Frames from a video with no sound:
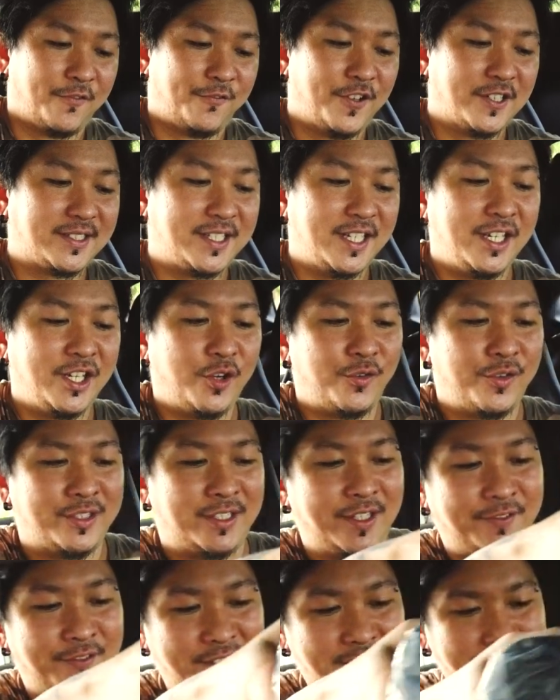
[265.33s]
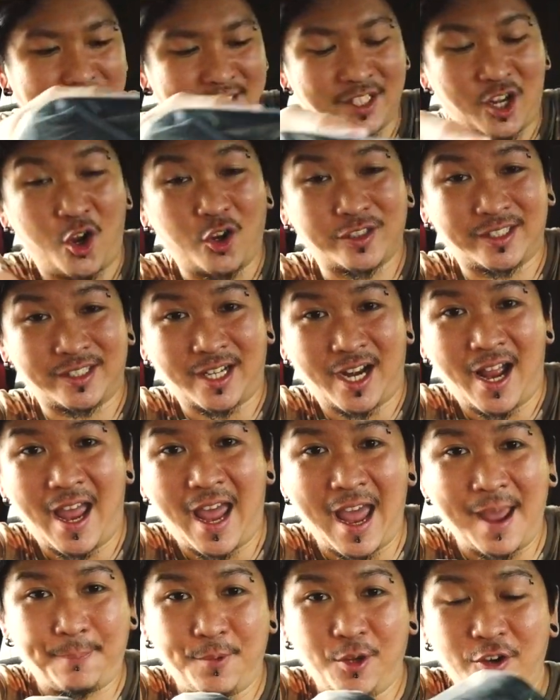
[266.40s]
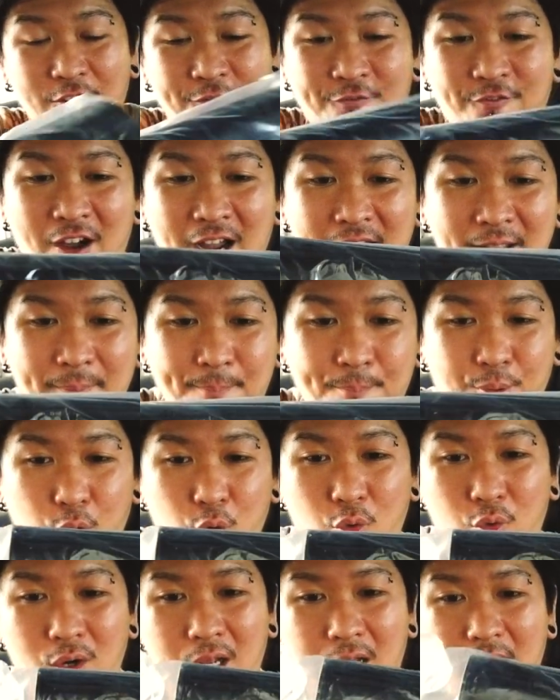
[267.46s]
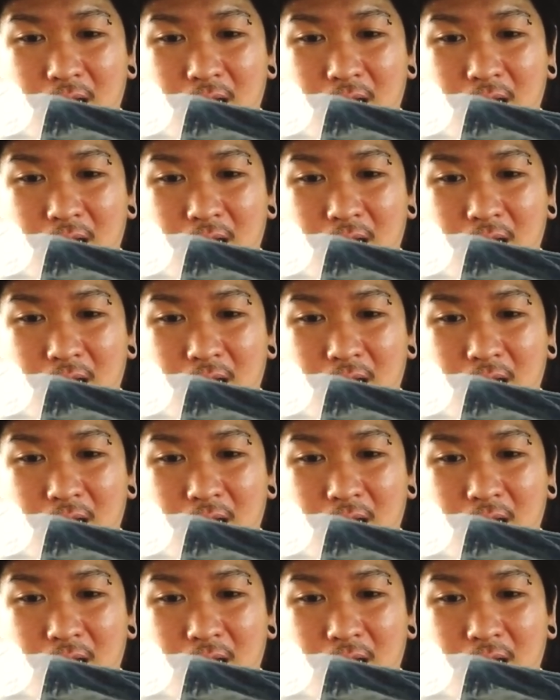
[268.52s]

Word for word: The first thing you receive is this Oxtra Air Purifier Pro